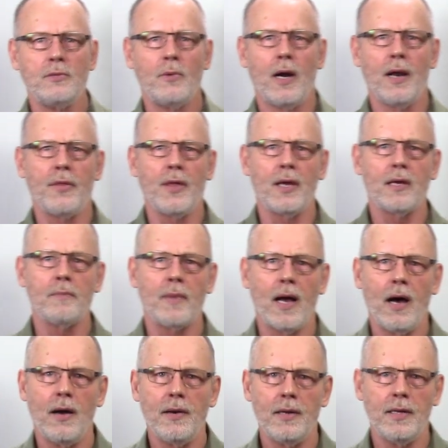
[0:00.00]
want to think
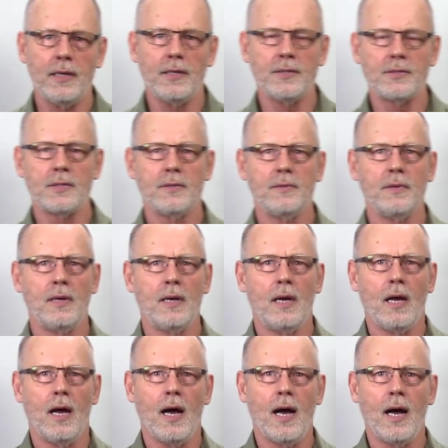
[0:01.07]
about is
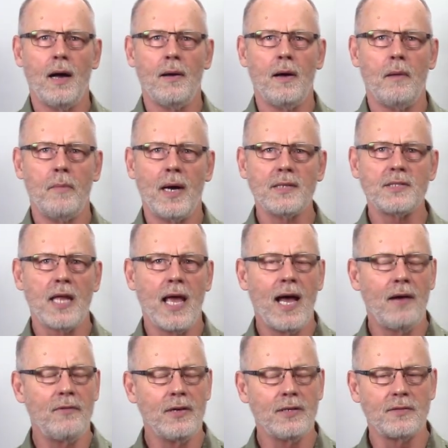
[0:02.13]
uh, a
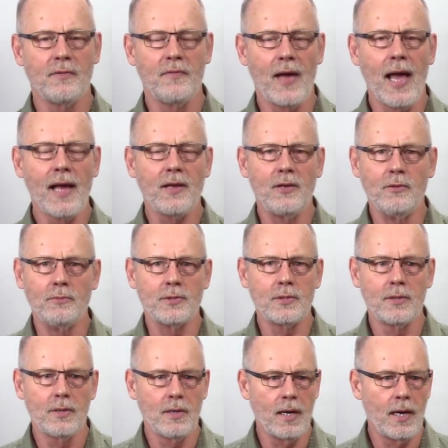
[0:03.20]
must-have is the vacuums.
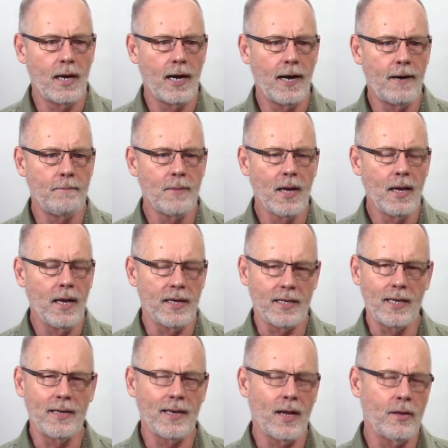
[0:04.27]
Um,
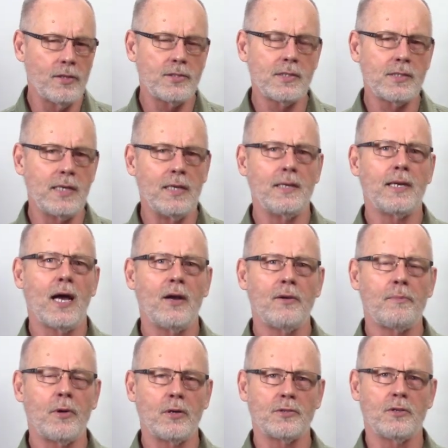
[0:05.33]
again, now this is getting down to
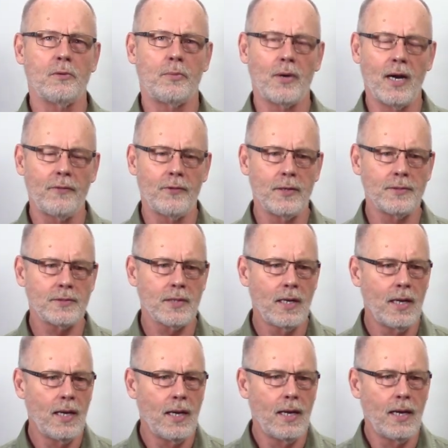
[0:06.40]
personal preference.
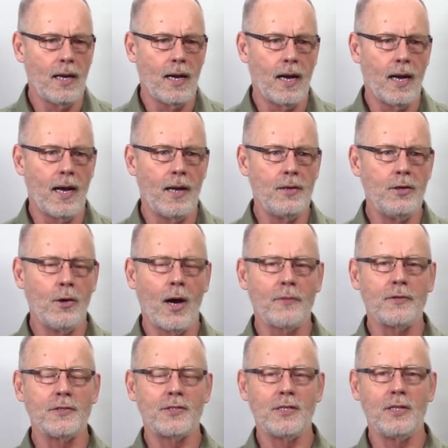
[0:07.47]
Uh, you
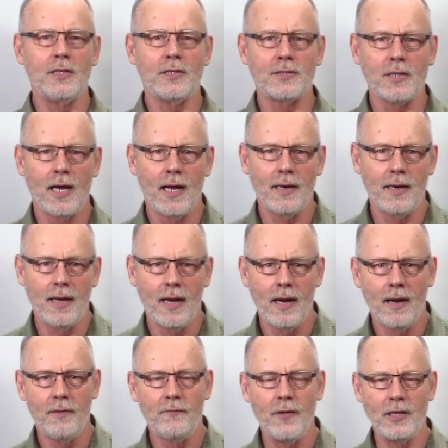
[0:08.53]
often see this on
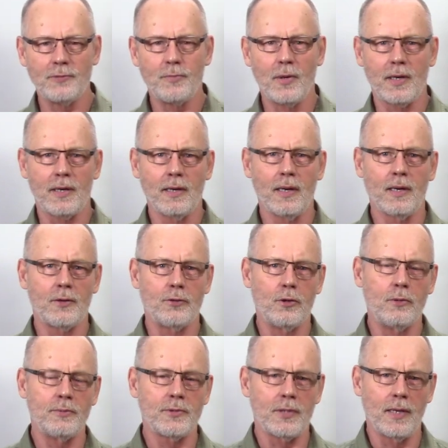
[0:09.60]
uh, Facebook uh,
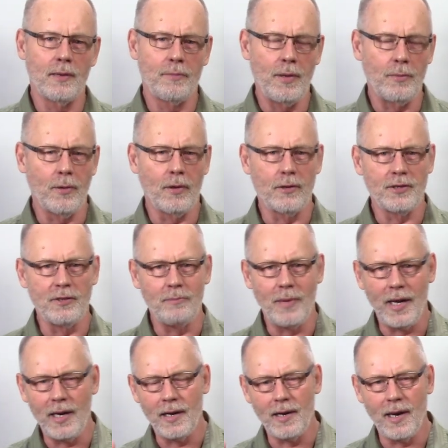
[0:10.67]
groups. people are
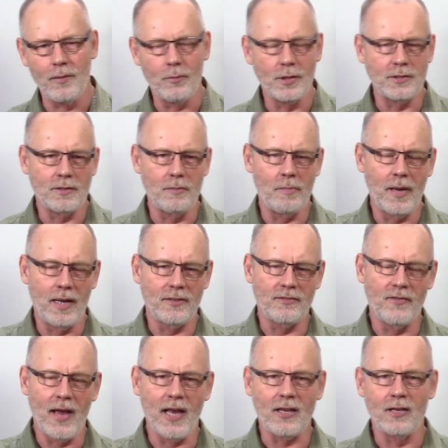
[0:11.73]
debating on which the best
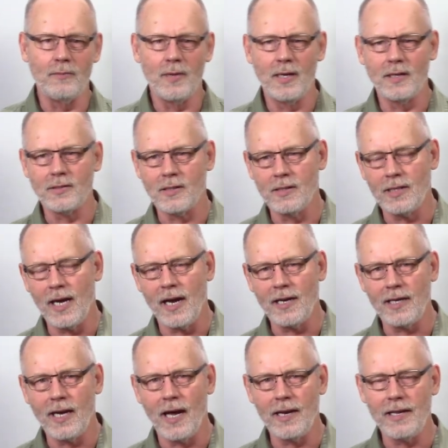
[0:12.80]
vacuum is and yada,
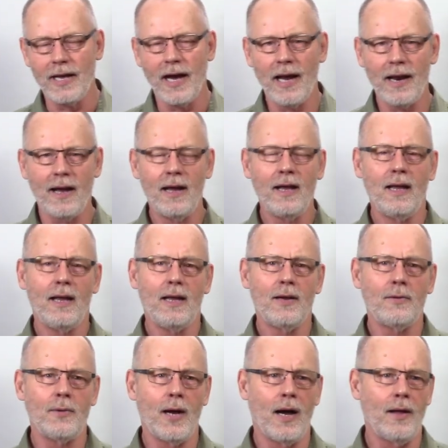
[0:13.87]
yada, yada.
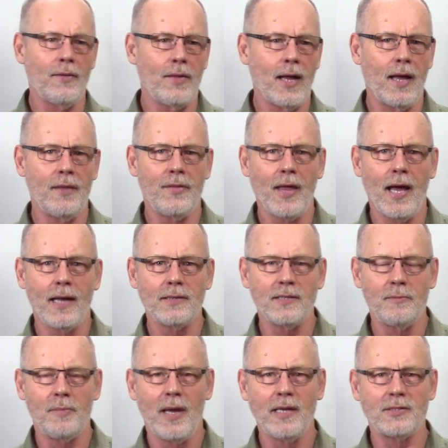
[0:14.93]
Well, that, that
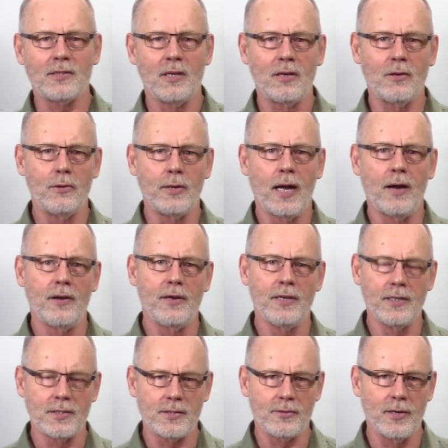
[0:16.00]
debate's going to go down in
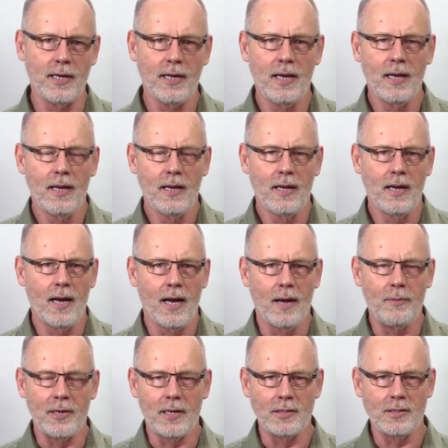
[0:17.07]
history uh,
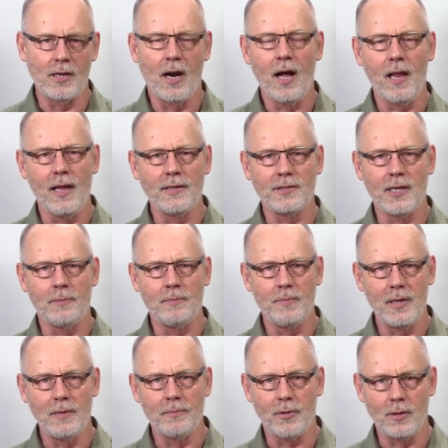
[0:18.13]
because it all ends up
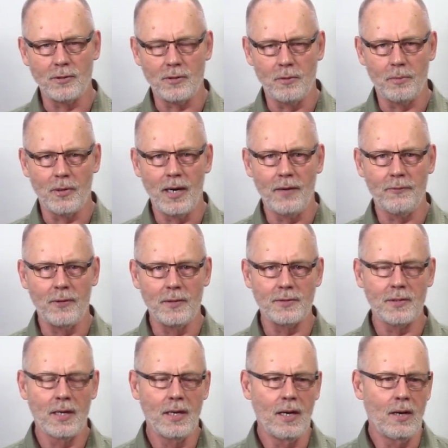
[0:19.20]
being personal
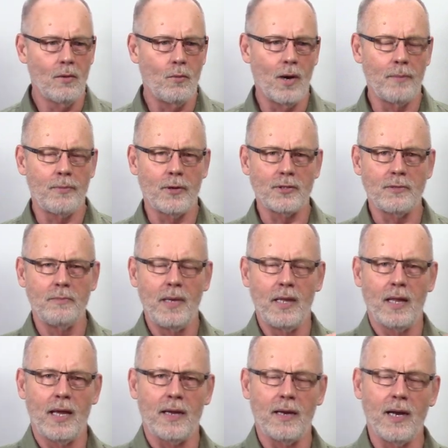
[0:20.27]
preference. One person may
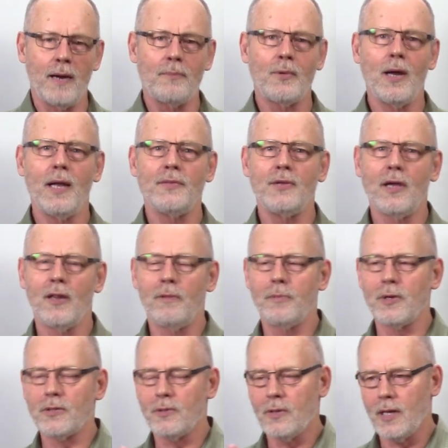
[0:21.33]
like an upright, the other
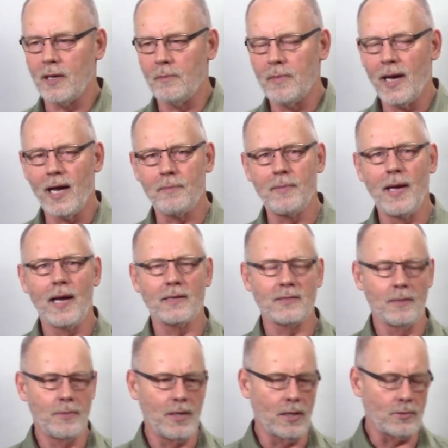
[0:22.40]
person like a backpack,
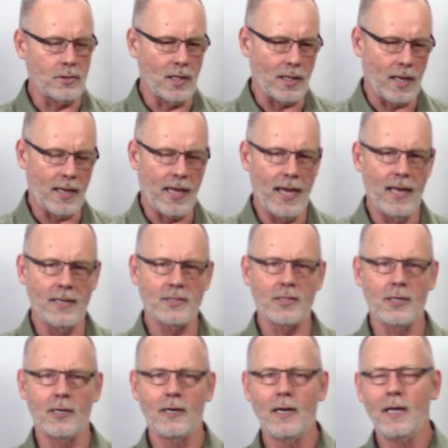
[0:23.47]
somebody else will like a
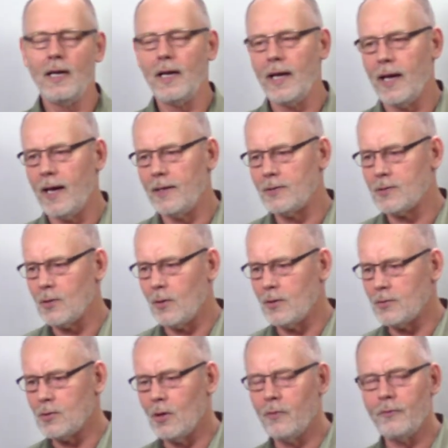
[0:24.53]
canister, and so on
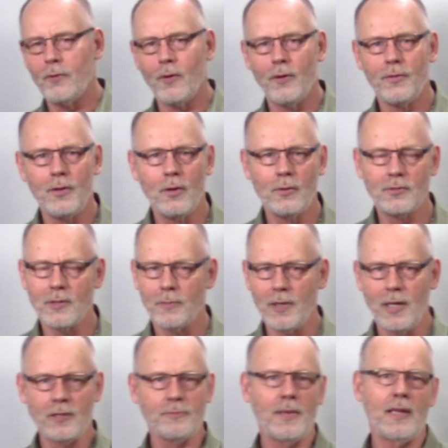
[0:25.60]
and so forth. You know, somebody
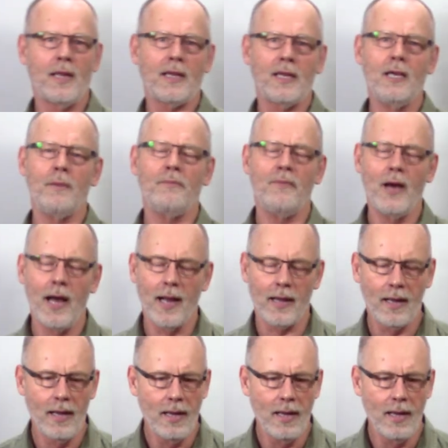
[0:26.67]
else might like a hip vac.